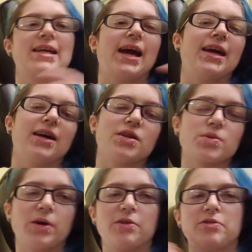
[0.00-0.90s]
Kate and a
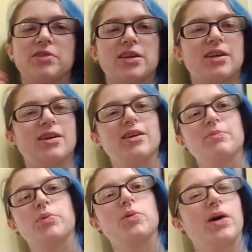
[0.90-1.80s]
Swift and
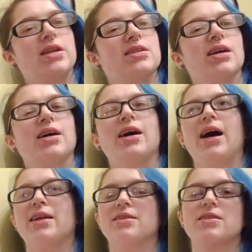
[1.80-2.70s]
a ball winder
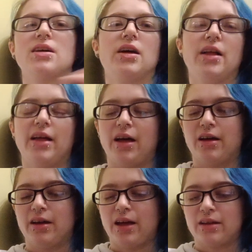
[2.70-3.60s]
and
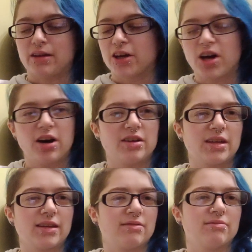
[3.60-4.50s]
a
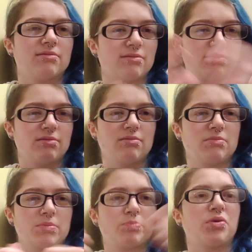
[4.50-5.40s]
carding
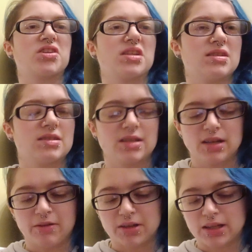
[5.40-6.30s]
brushes
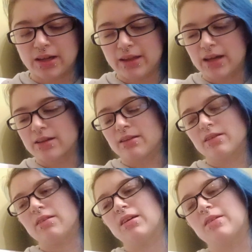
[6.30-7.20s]
and everything like that. And
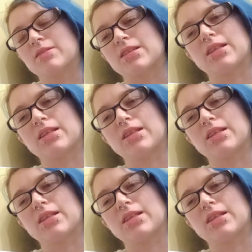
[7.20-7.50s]
I was just